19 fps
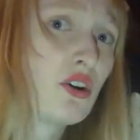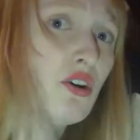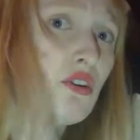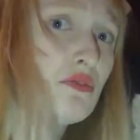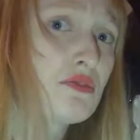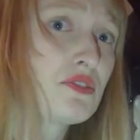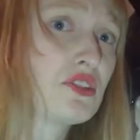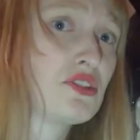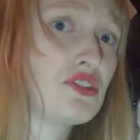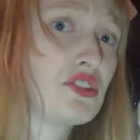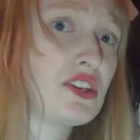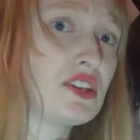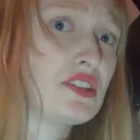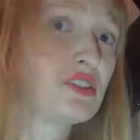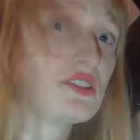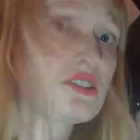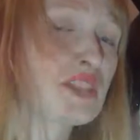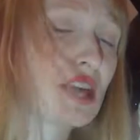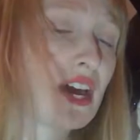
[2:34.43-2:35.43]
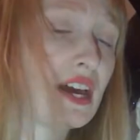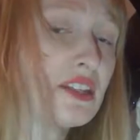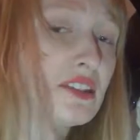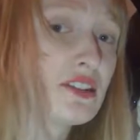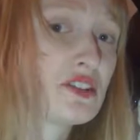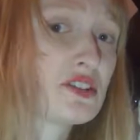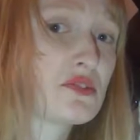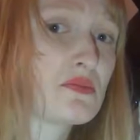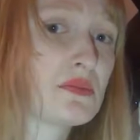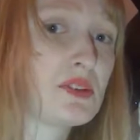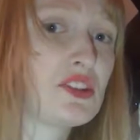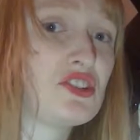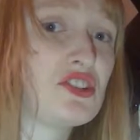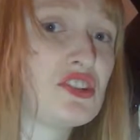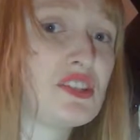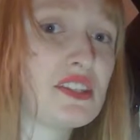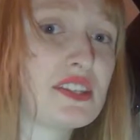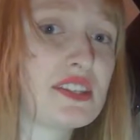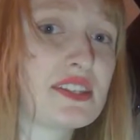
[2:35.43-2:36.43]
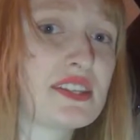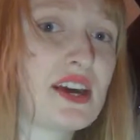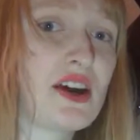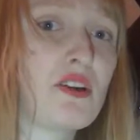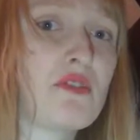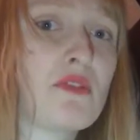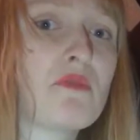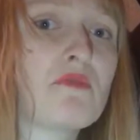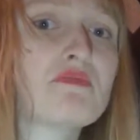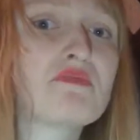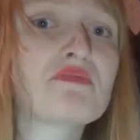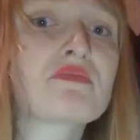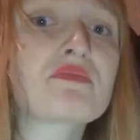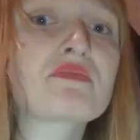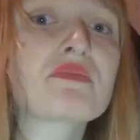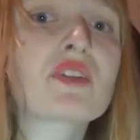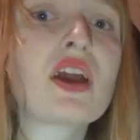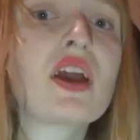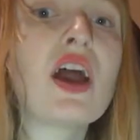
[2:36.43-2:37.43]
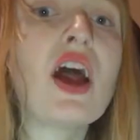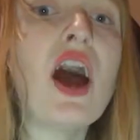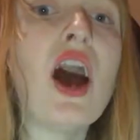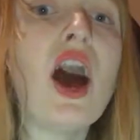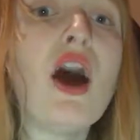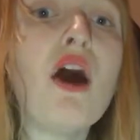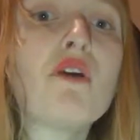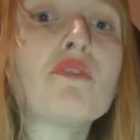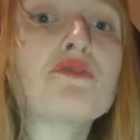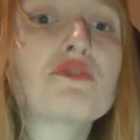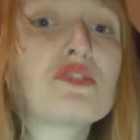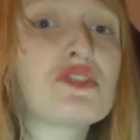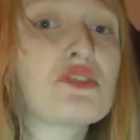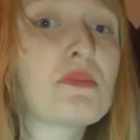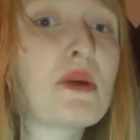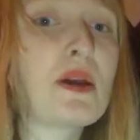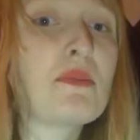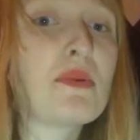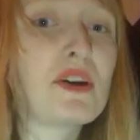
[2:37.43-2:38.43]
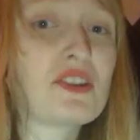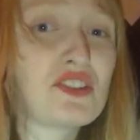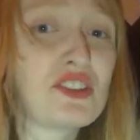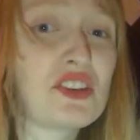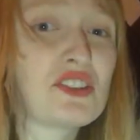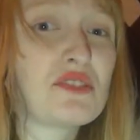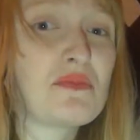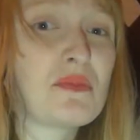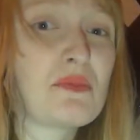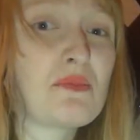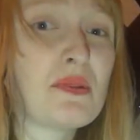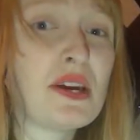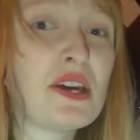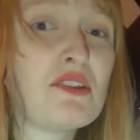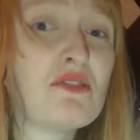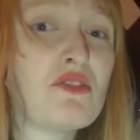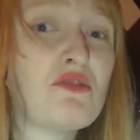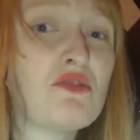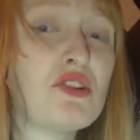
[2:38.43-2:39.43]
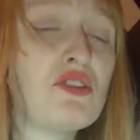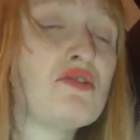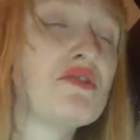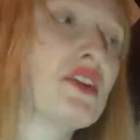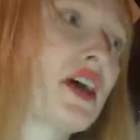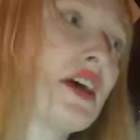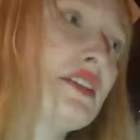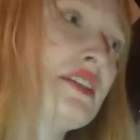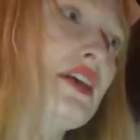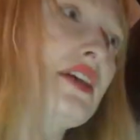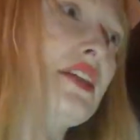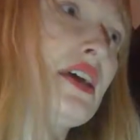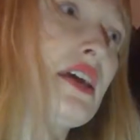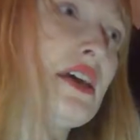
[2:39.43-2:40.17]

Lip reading: of the genus and species itself. Afterwards, the paper actually has to be peer reviewed and then